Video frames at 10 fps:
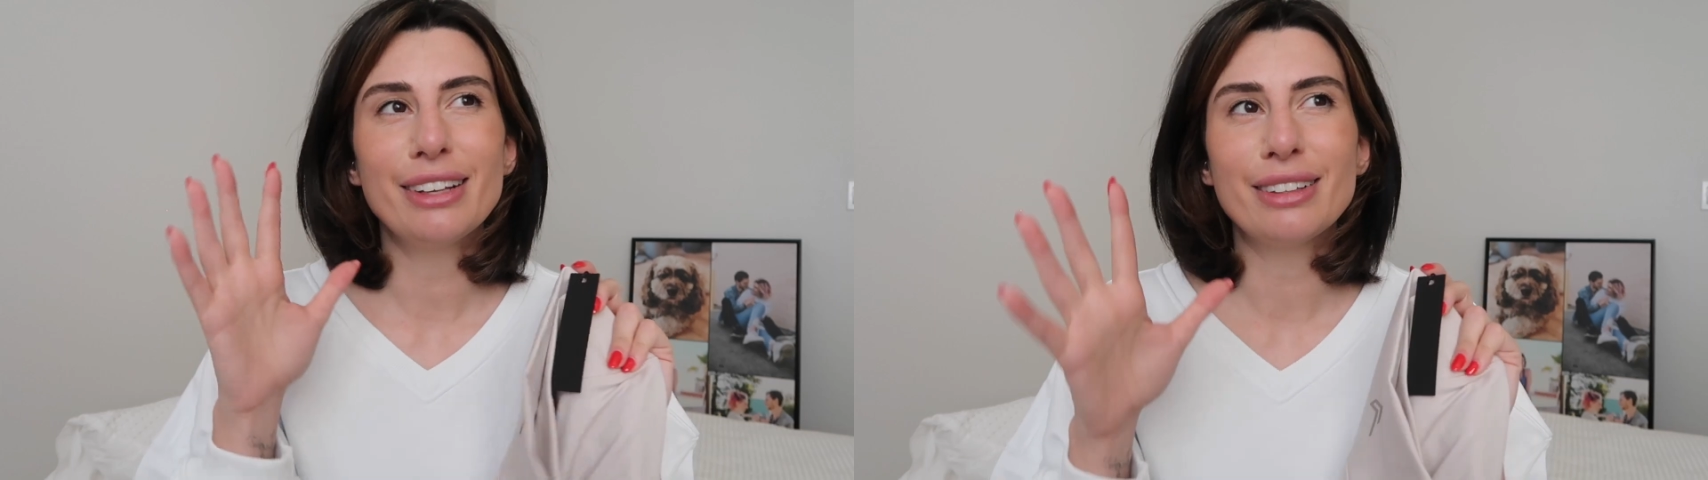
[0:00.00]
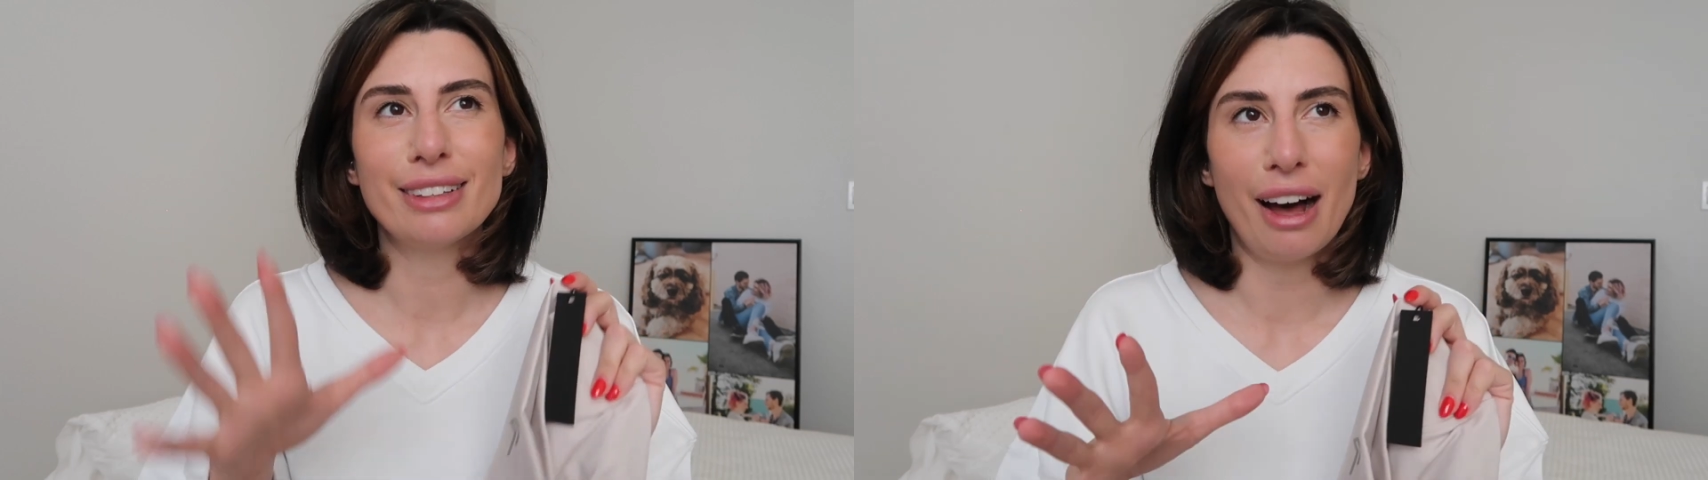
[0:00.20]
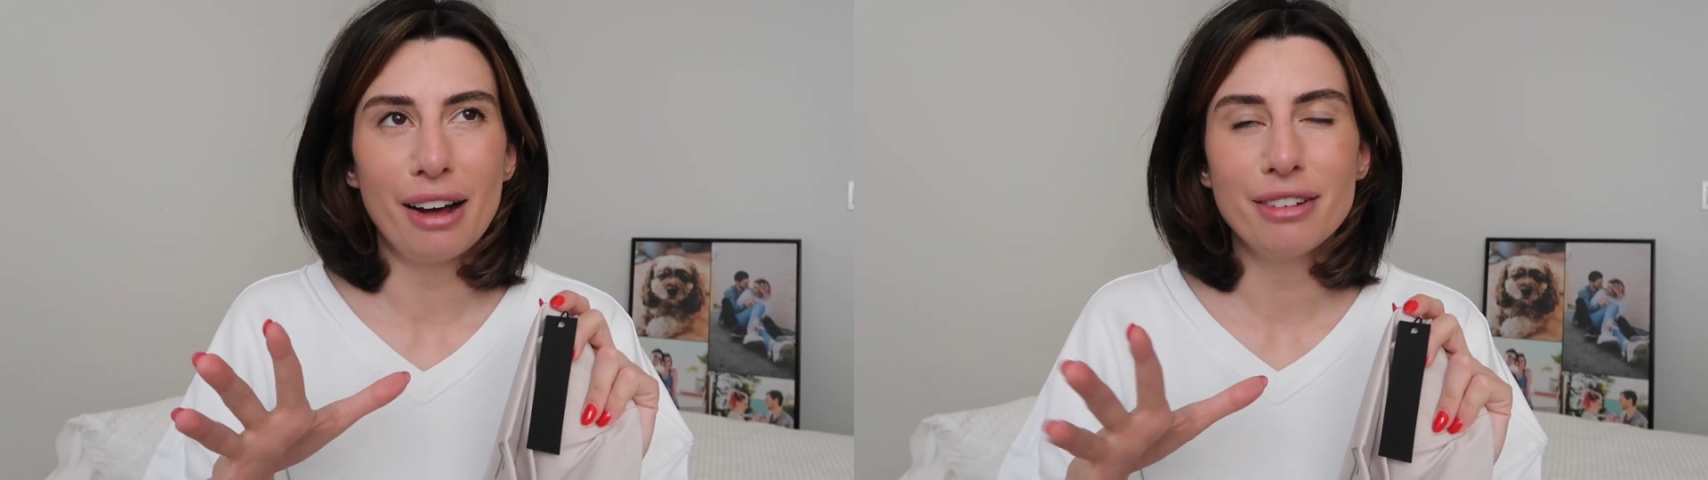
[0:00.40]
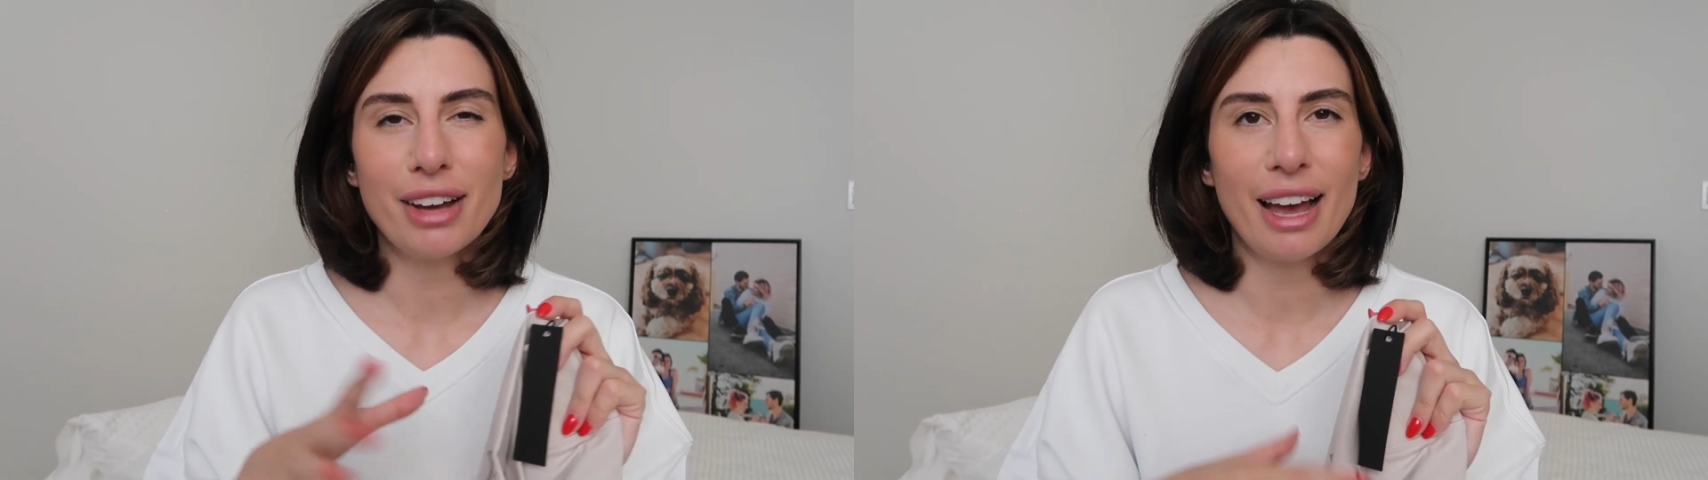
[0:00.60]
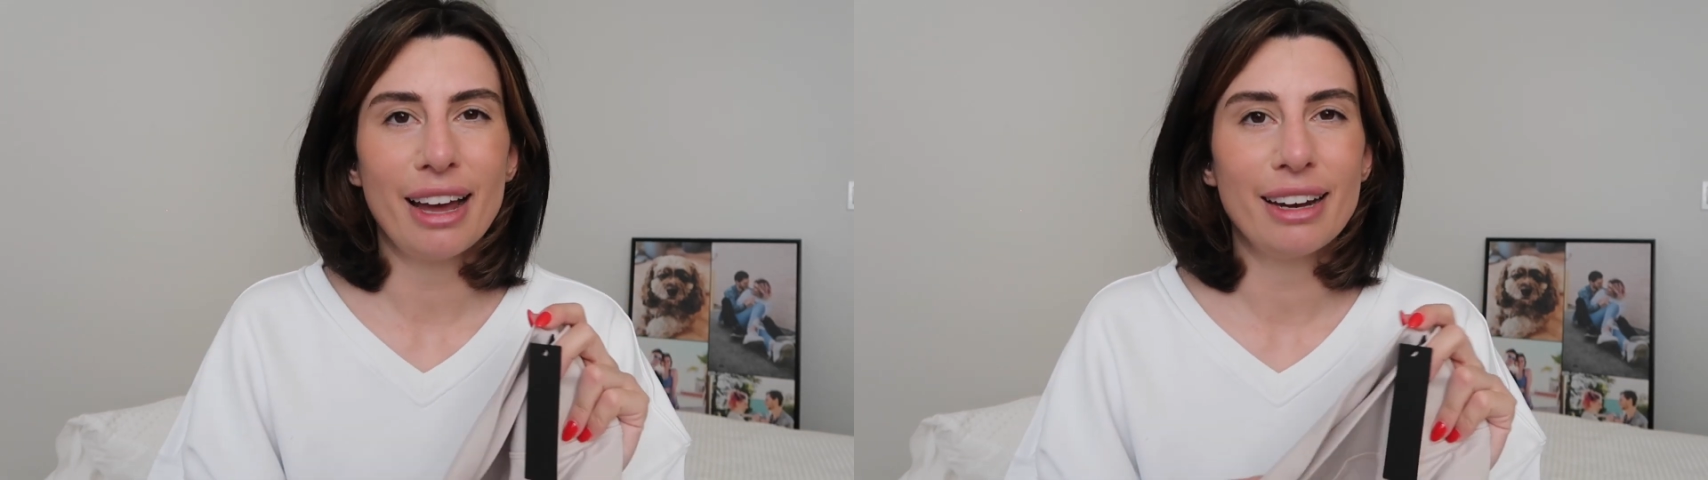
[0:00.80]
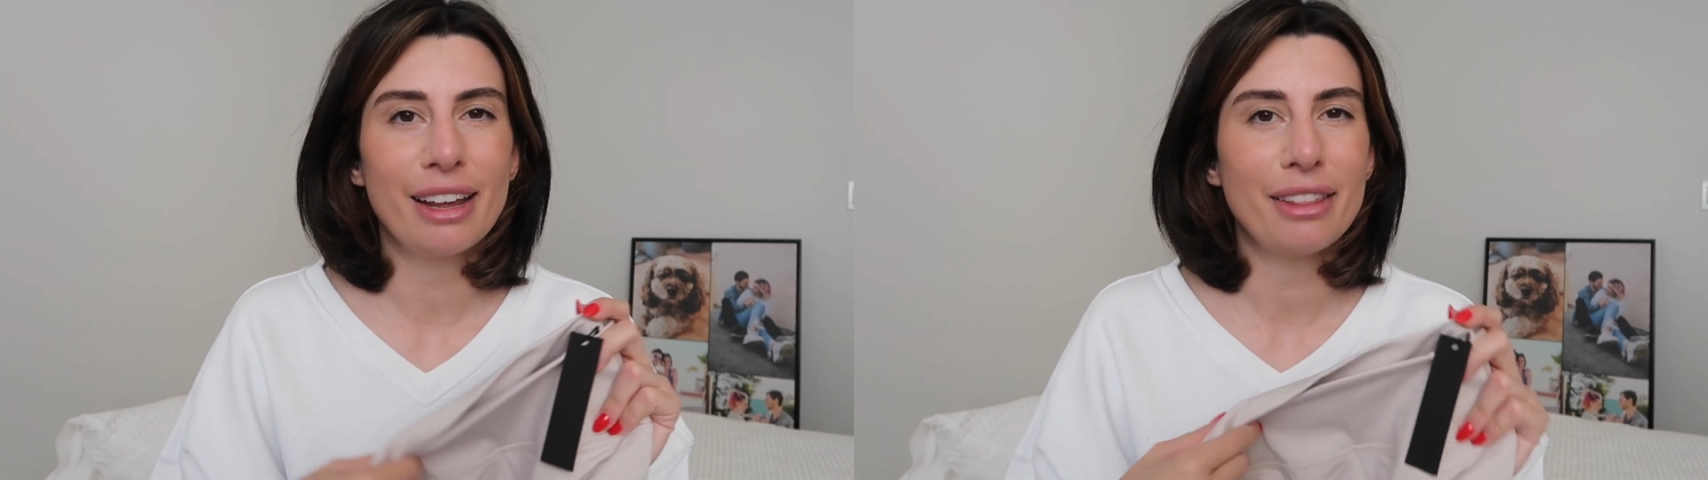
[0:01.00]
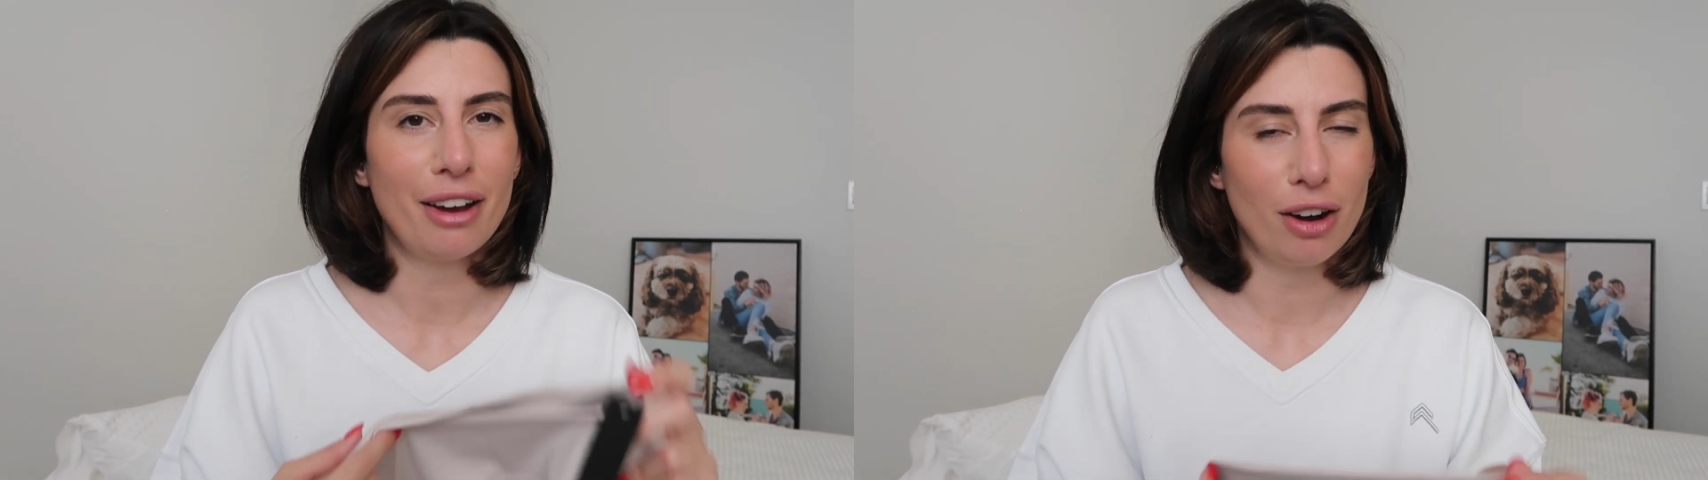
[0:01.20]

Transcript: love and they